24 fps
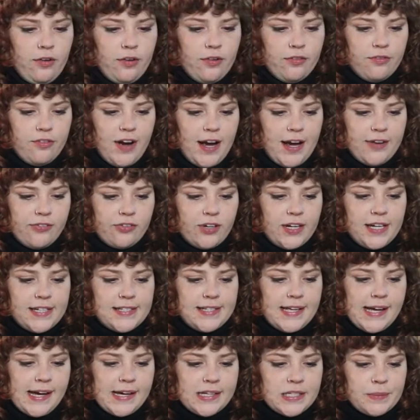5 ways
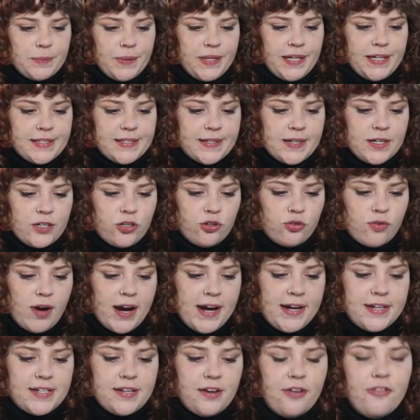houseplants are
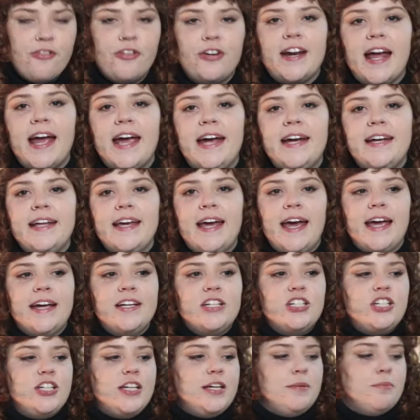great for an
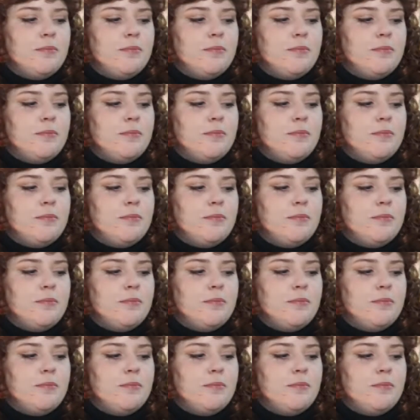ADHD